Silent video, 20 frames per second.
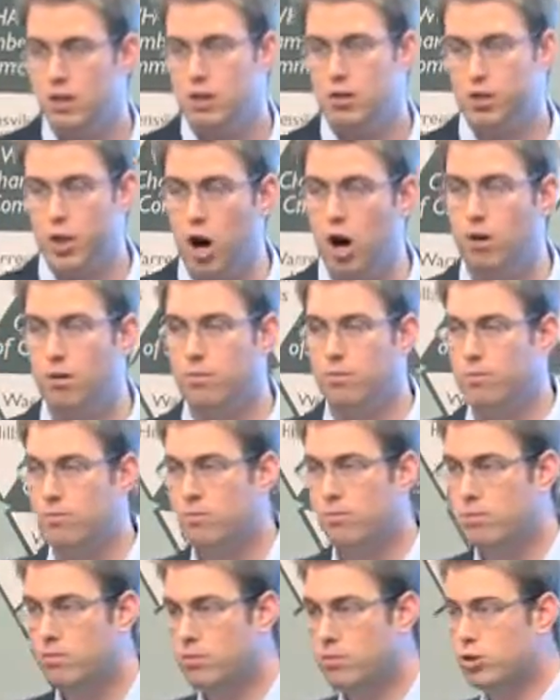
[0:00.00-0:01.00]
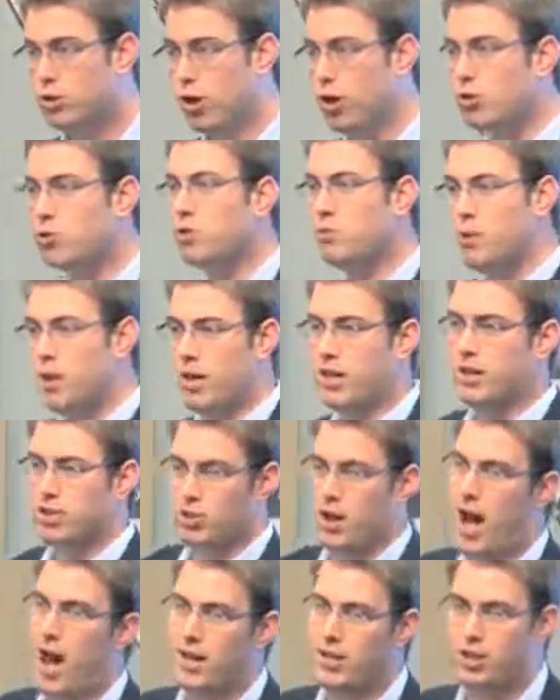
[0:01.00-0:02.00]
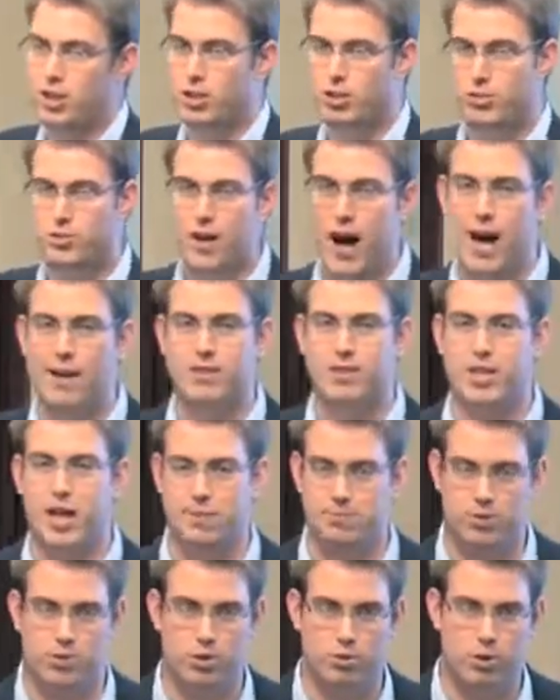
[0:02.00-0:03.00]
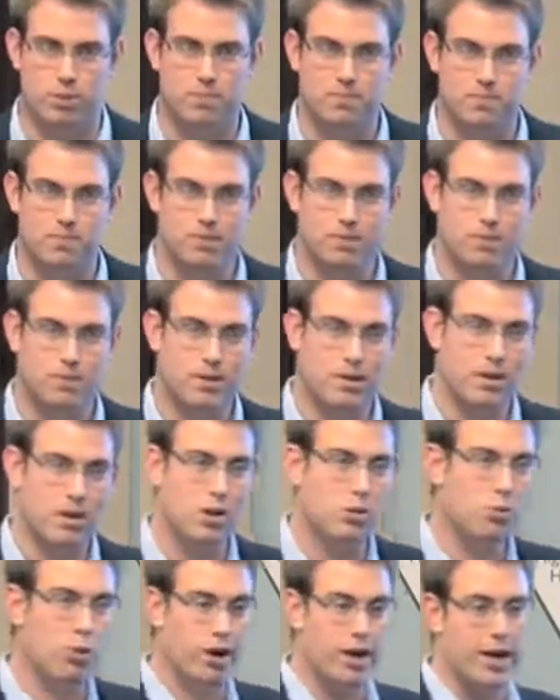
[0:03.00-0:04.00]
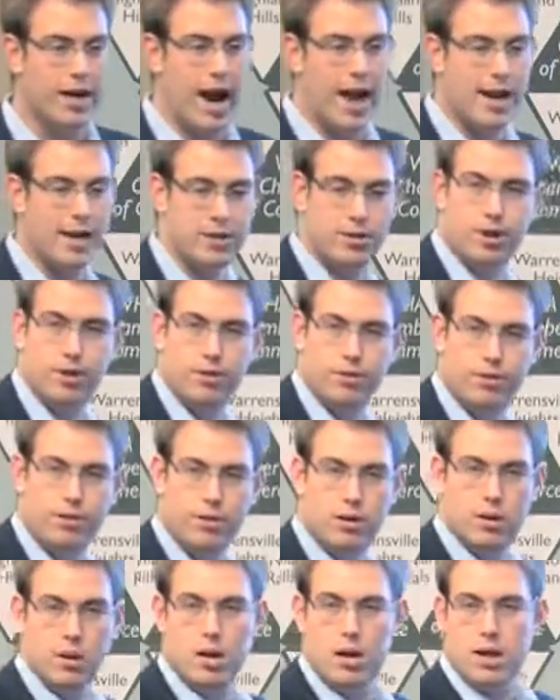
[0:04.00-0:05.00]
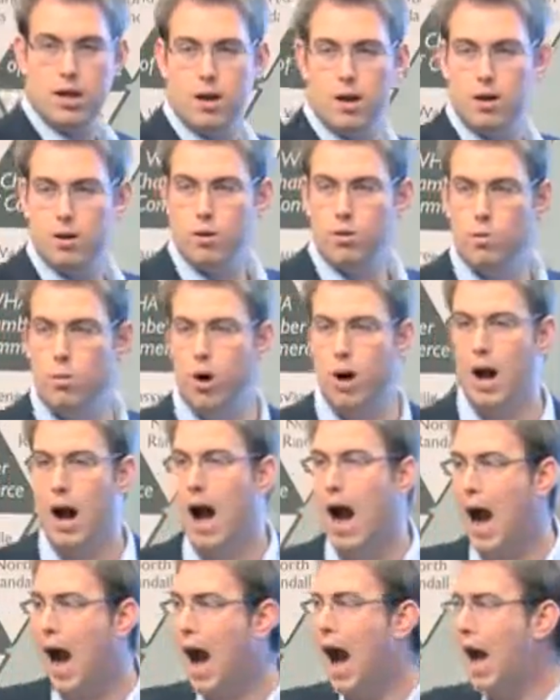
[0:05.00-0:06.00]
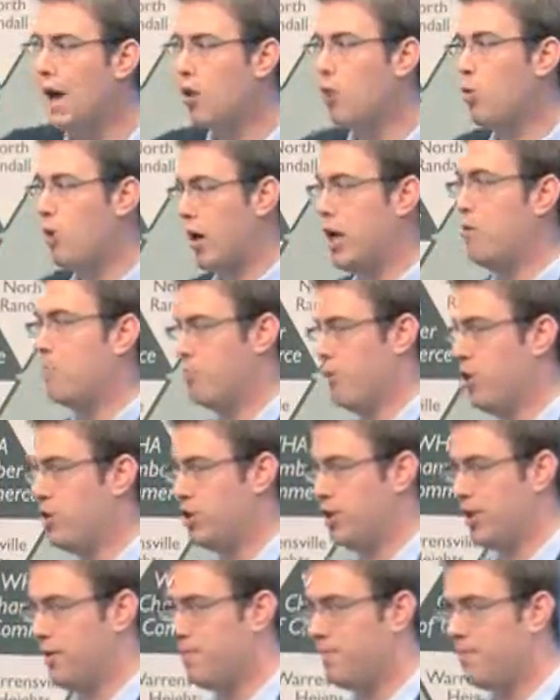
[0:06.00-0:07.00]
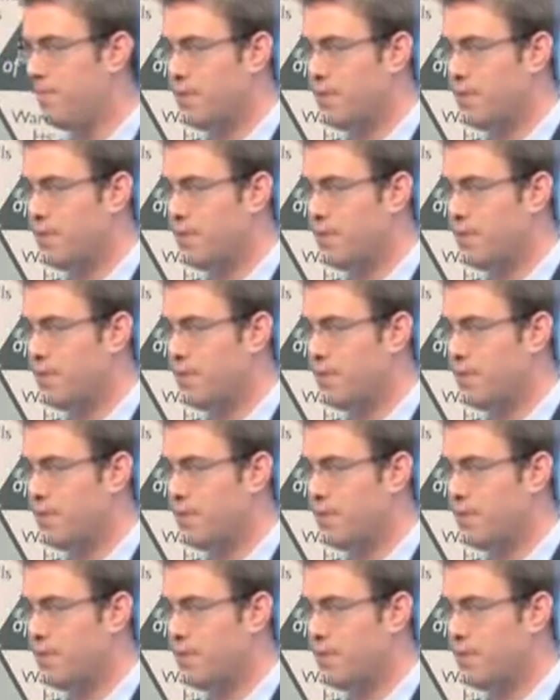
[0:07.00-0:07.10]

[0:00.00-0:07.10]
So, social media strategy, there's 5 steps to it. What do you got to do? How do we approach it?